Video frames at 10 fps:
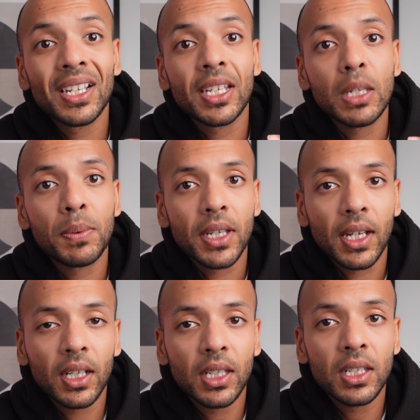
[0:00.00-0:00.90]
keeping it
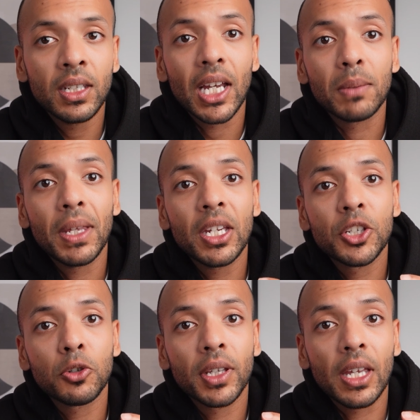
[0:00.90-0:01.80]
clean and making
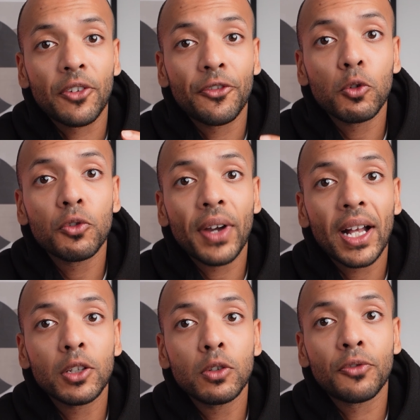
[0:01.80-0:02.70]
sure they get full
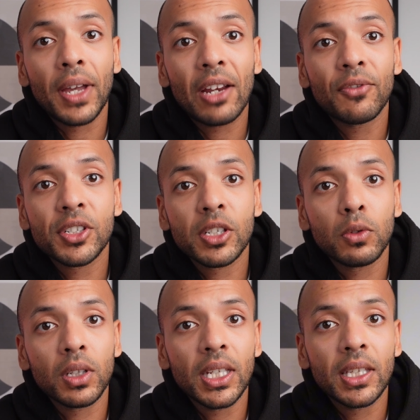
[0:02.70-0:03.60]
value for every single
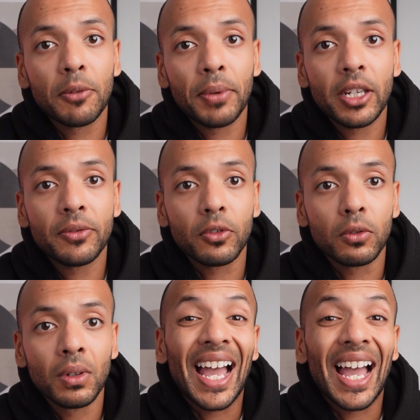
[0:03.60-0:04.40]
lead they paid for.